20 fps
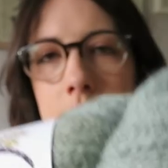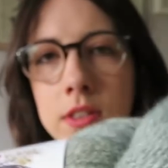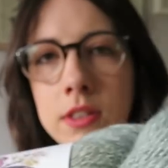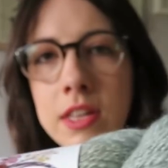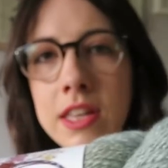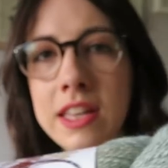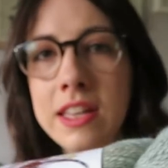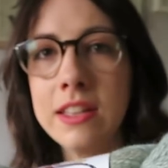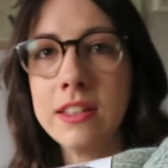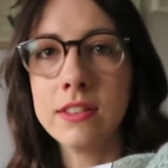
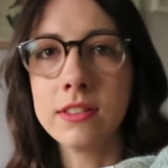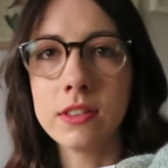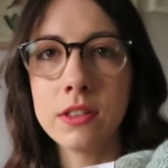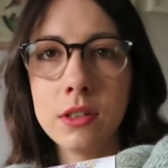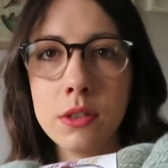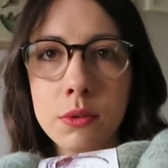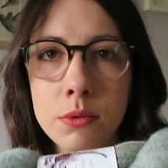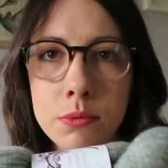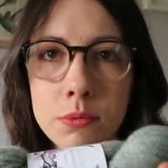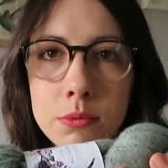years
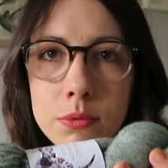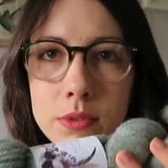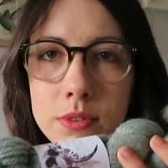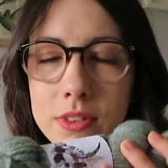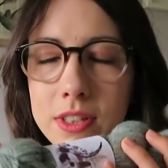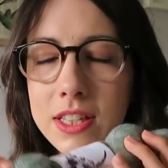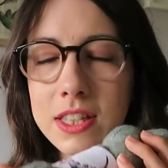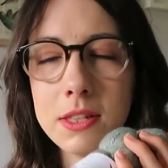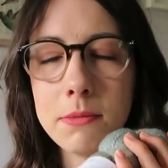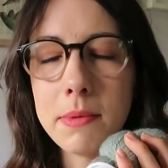off
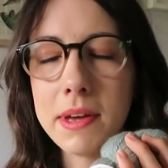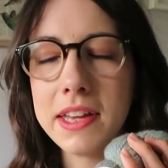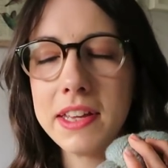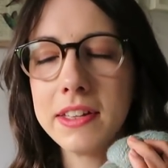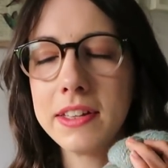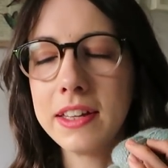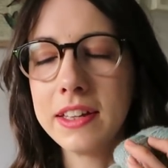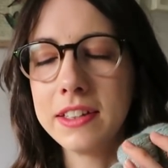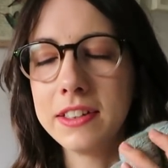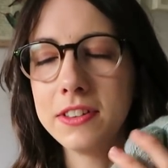in the
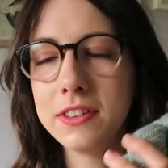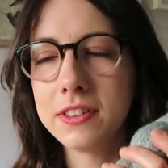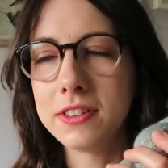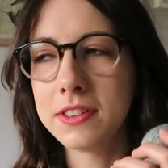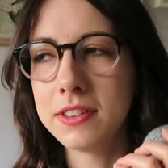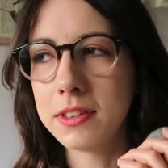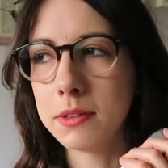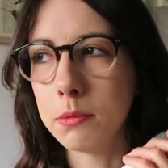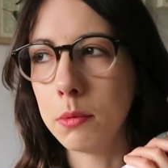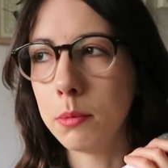making, just
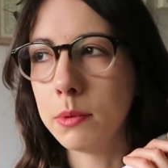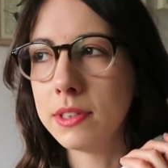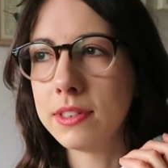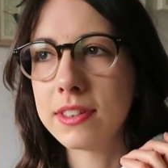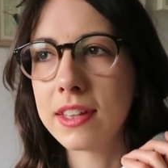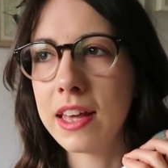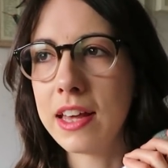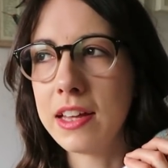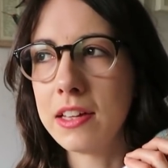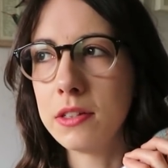because I'm a bit
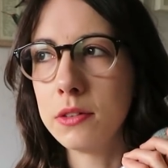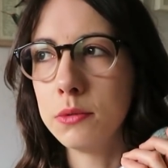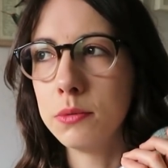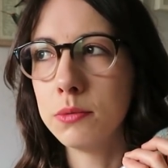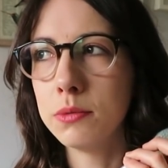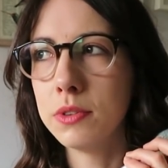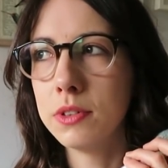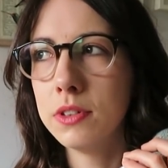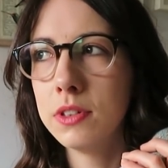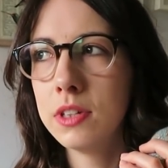scared of
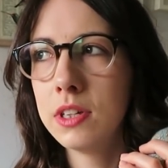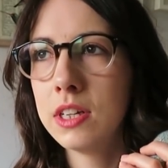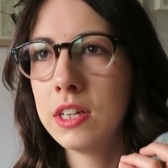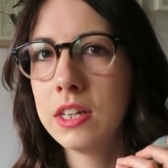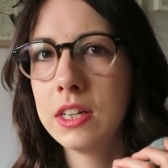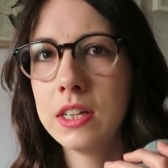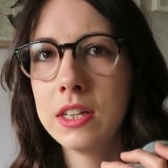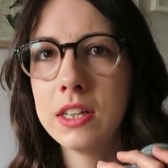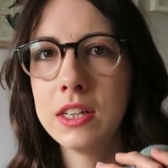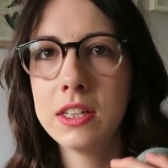
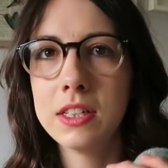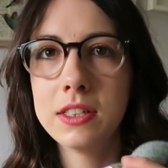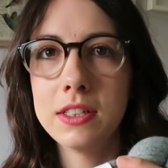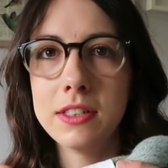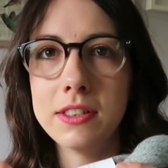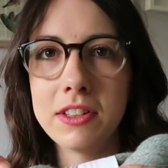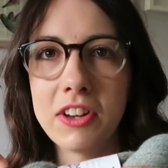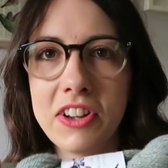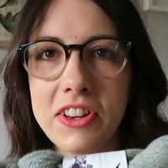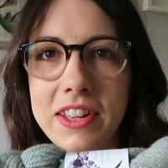
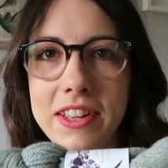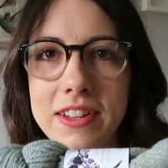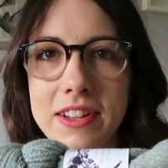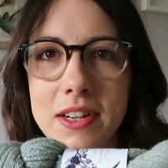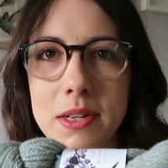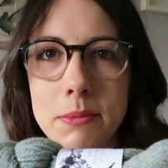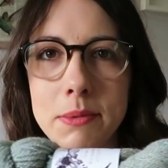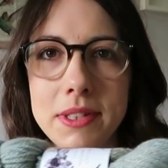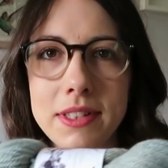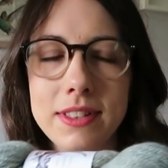designing
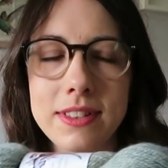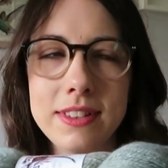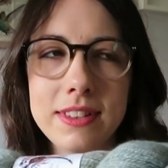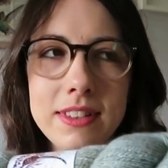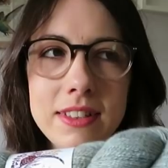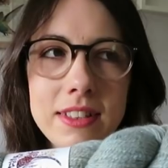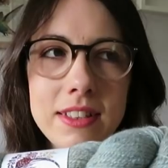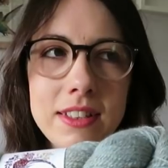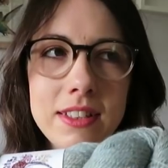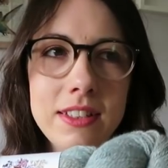
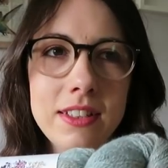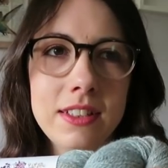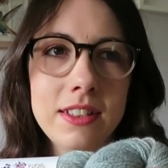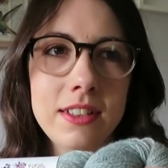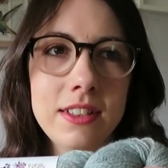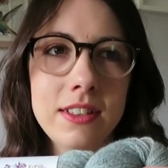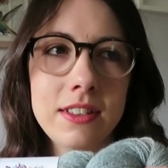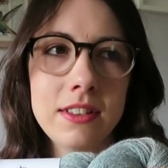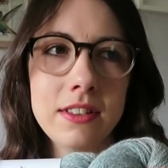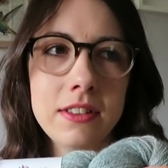garments.
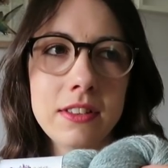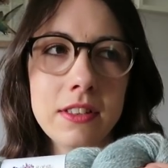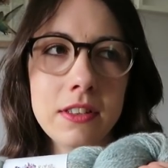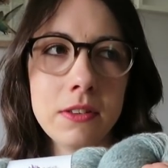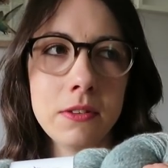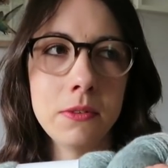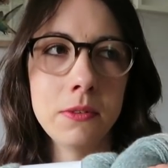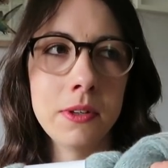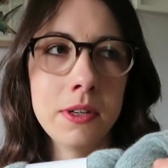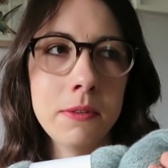So